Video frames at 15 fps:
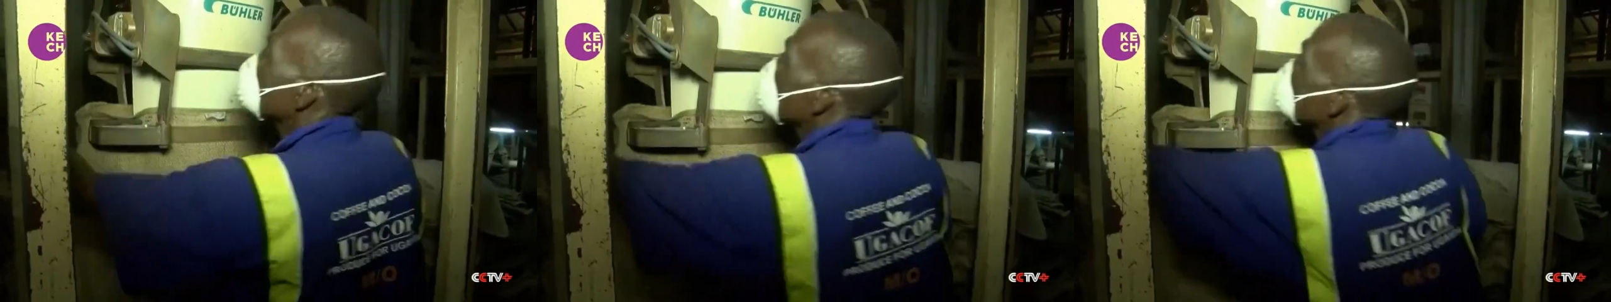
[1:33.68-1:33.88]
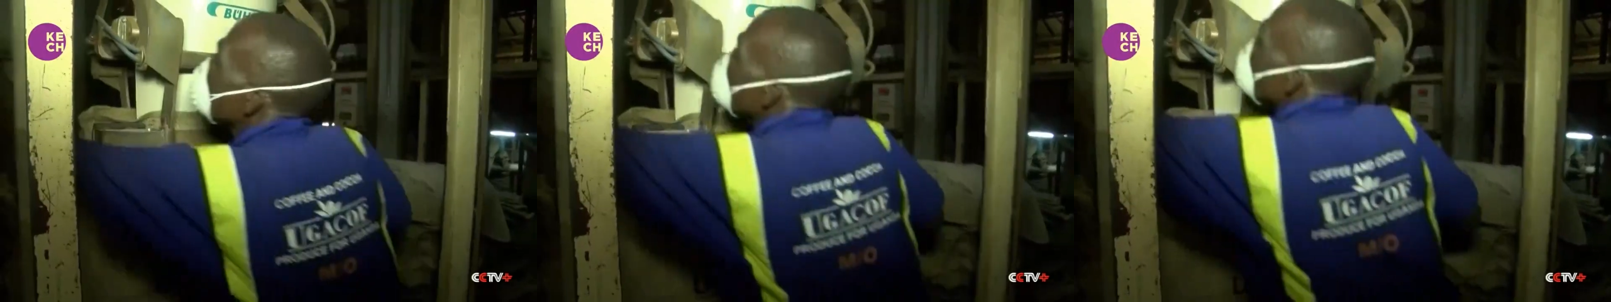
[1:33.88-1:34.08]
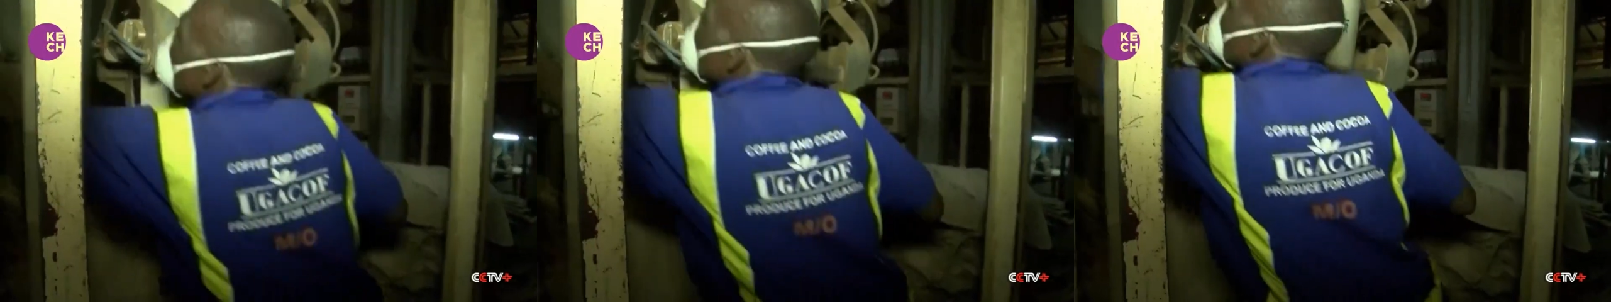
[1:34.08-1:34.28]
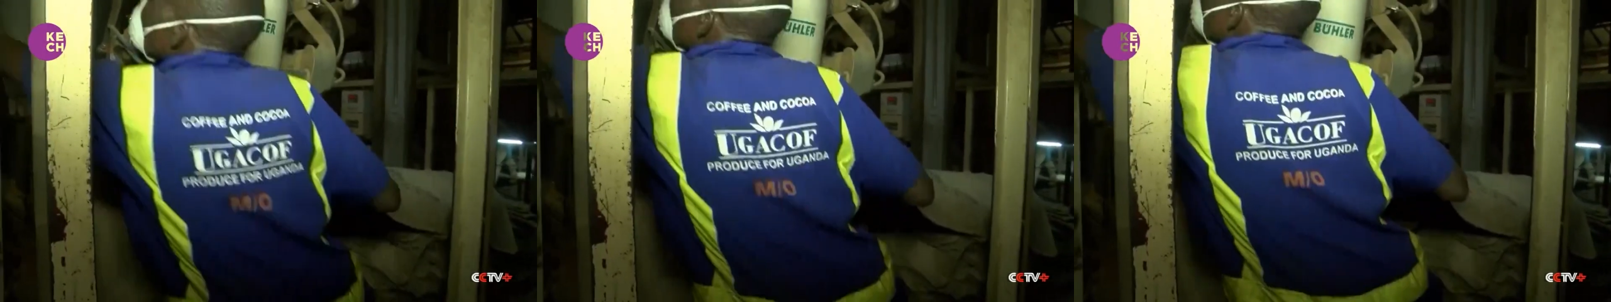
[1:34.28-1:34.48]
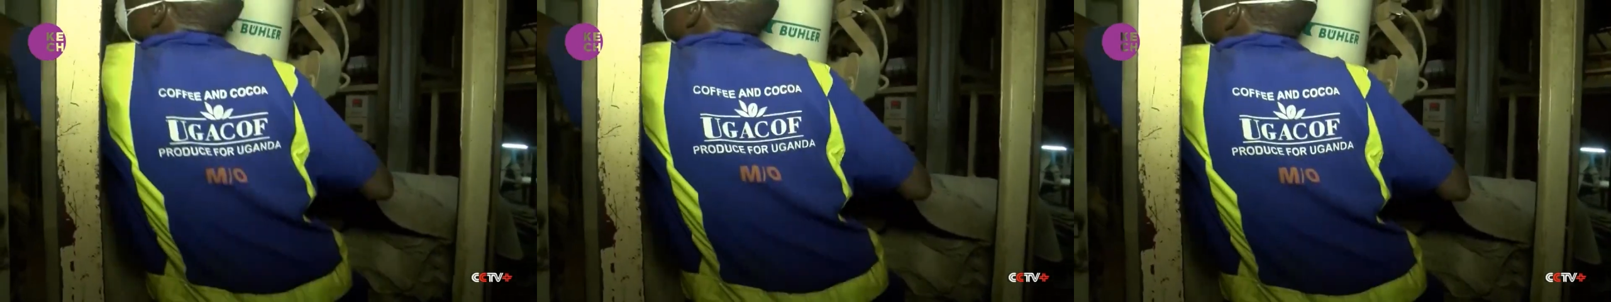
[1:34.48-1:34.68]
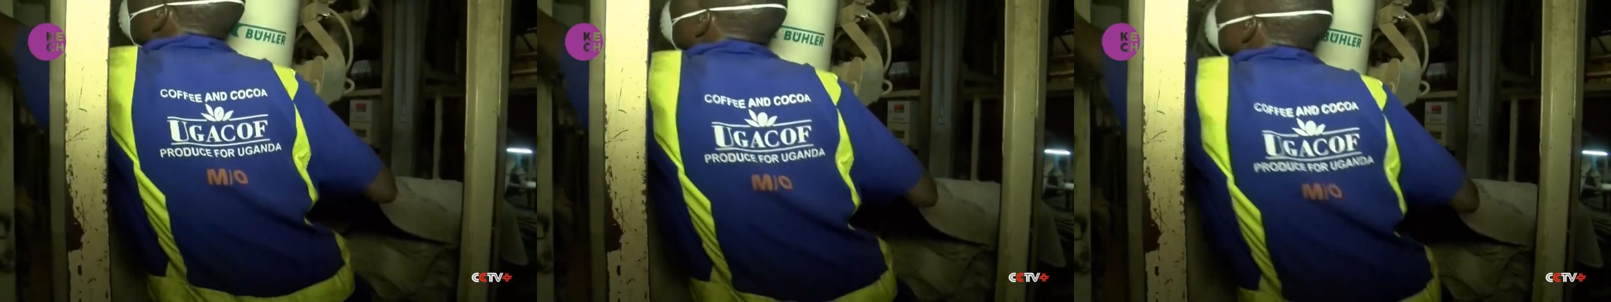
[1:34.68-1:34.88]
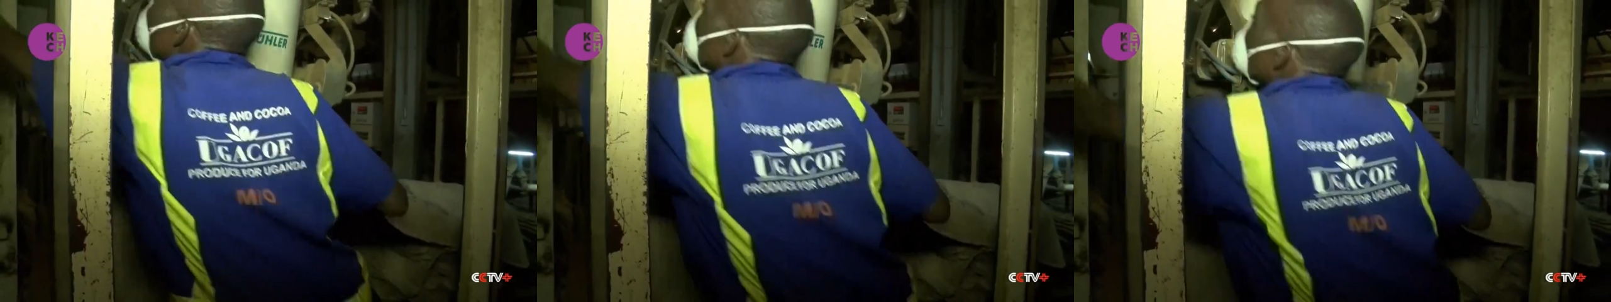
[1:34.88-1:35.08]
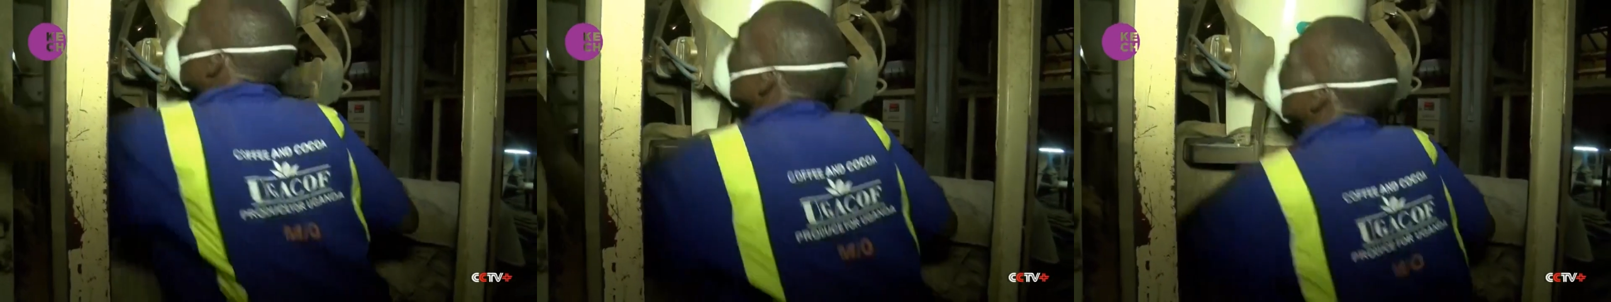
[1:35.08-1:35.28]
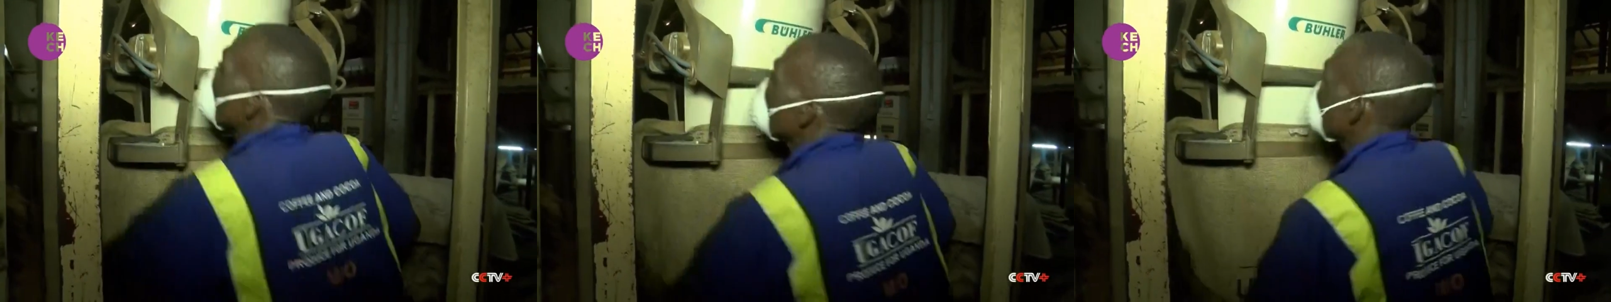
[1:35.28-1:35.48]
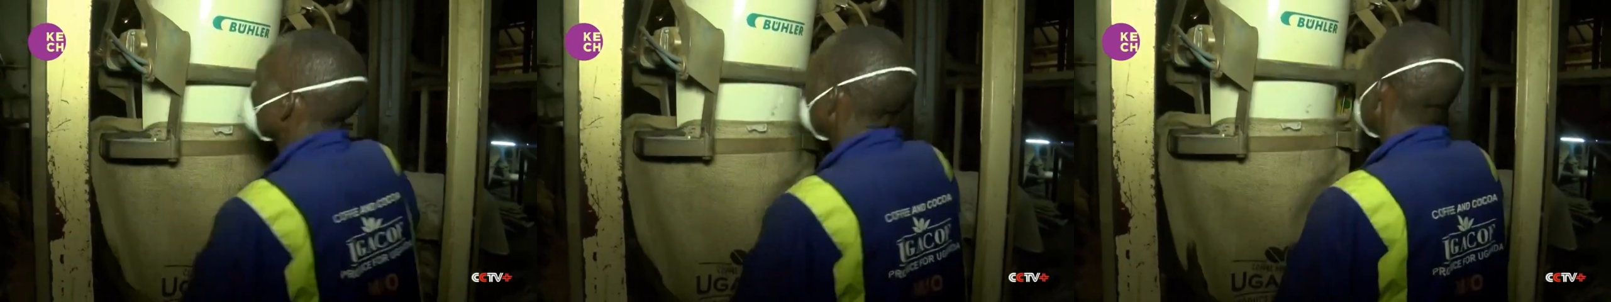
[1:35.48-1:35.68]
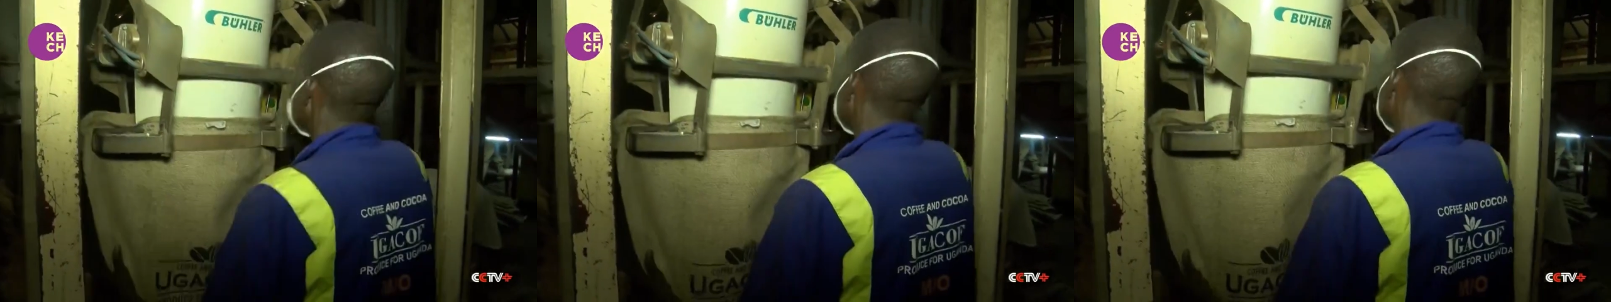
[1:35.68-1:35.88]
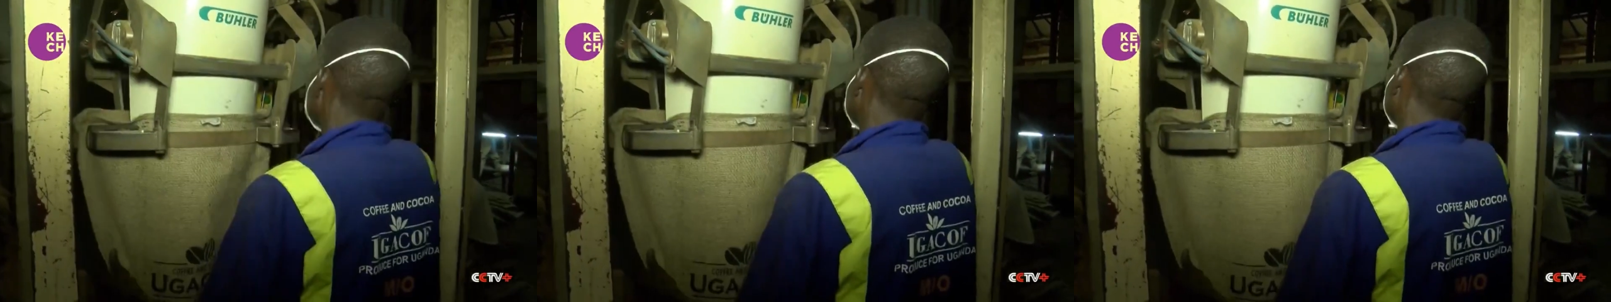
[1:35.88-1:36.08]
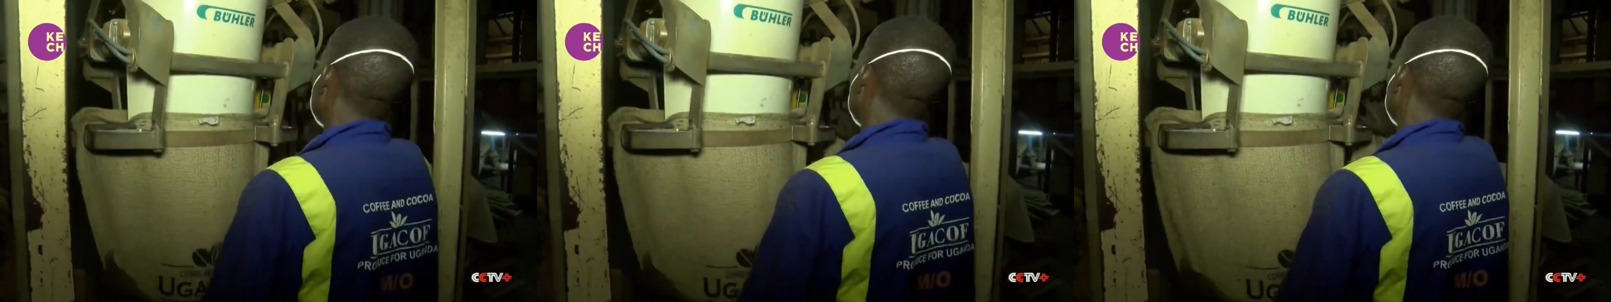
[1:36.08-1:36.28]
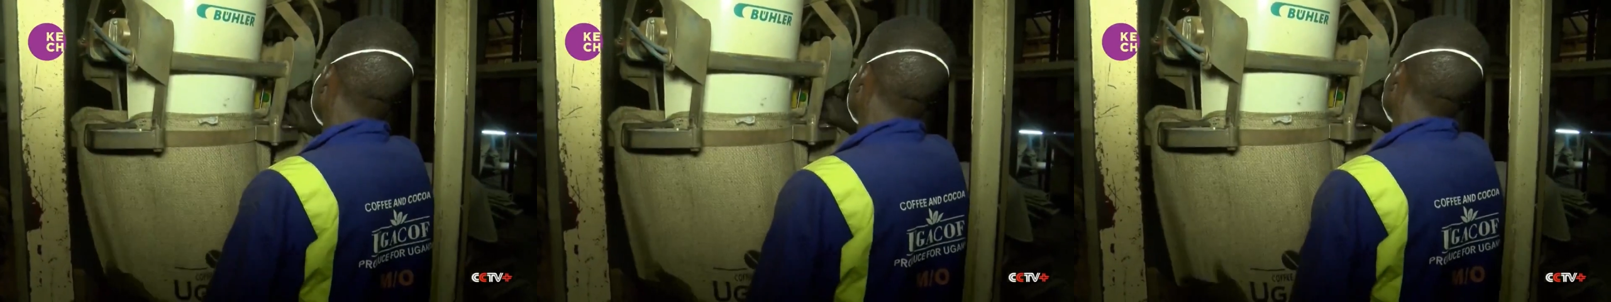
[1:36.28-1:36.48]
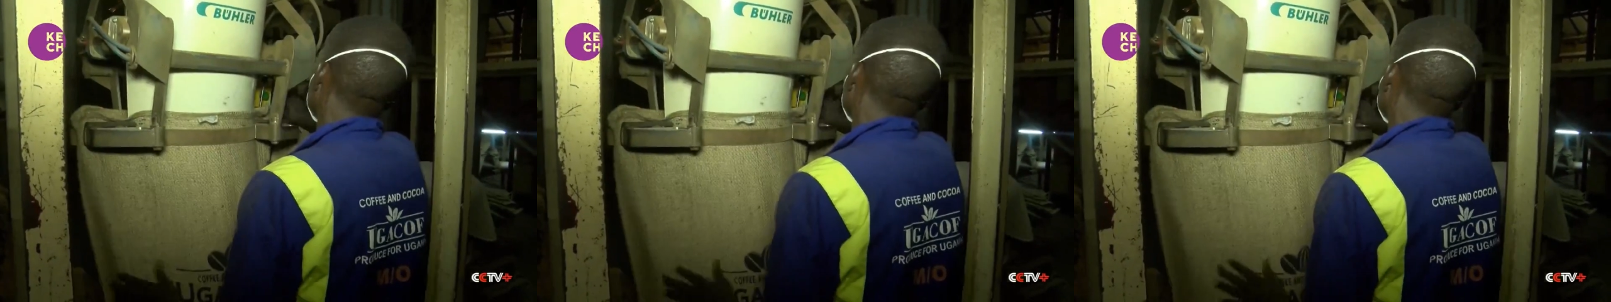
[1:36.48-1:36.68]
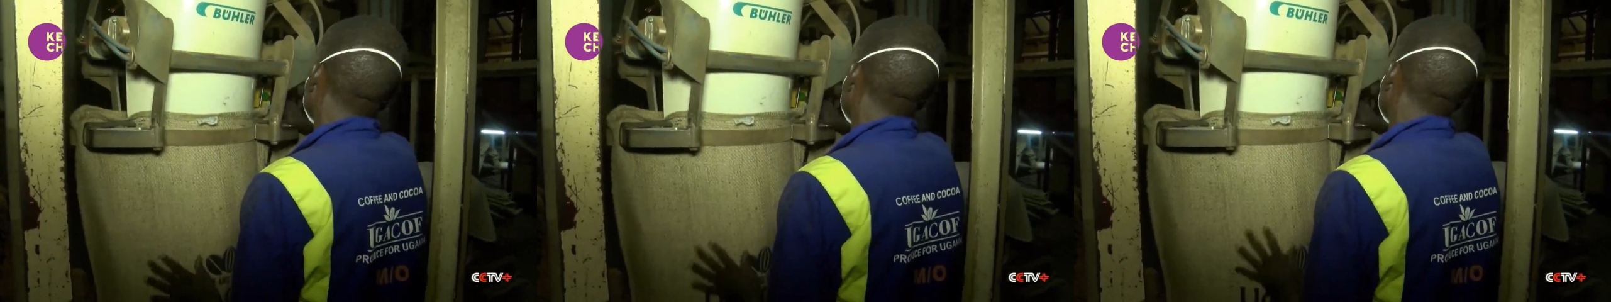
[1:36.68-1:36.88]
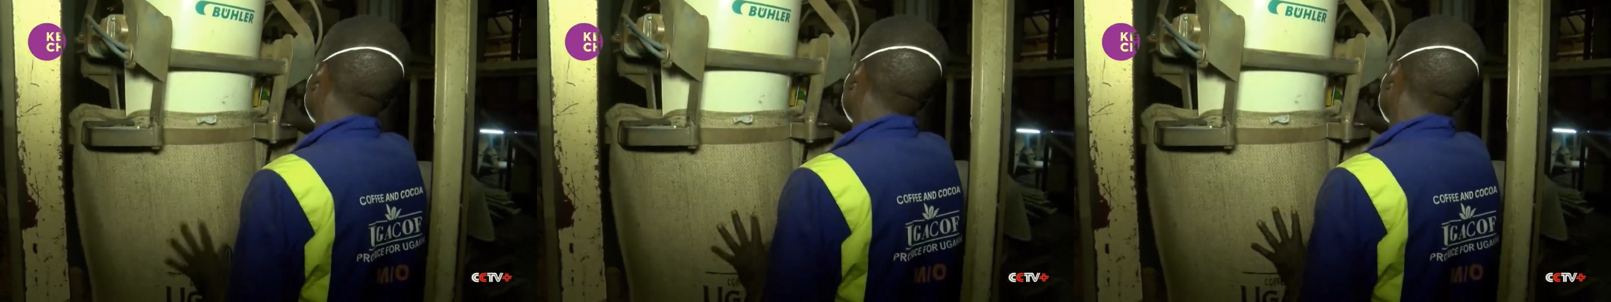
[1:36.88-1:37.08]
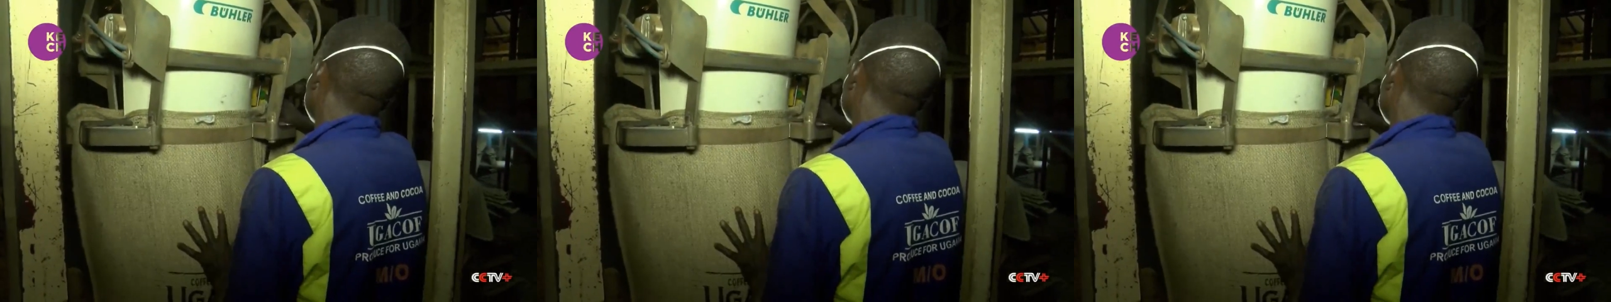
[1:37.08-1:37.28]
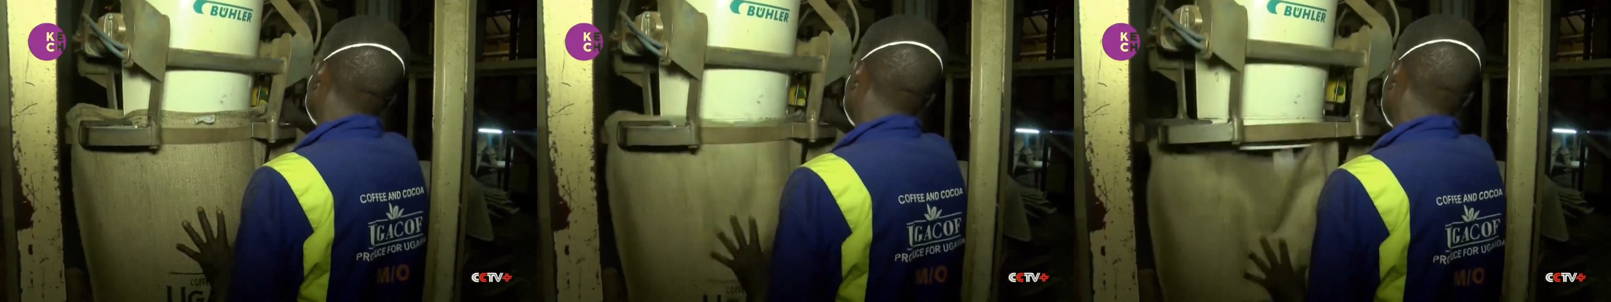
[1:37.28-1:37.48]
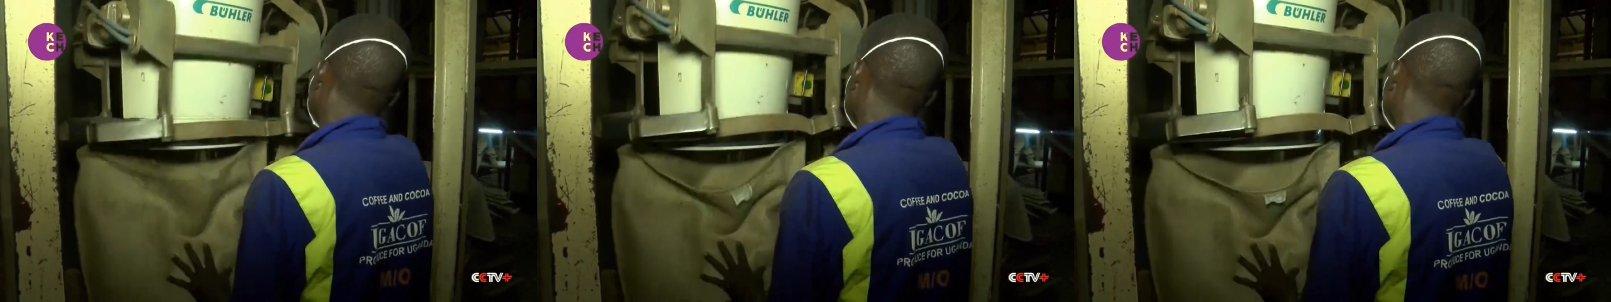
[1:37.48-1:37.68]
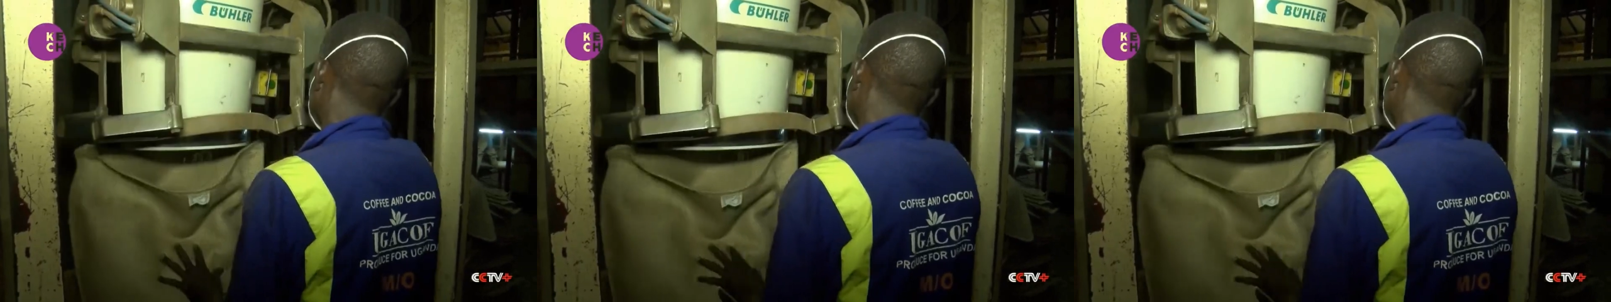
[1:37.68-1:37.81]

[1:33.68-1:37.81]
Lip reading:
No face is visible, so there are no lips to read.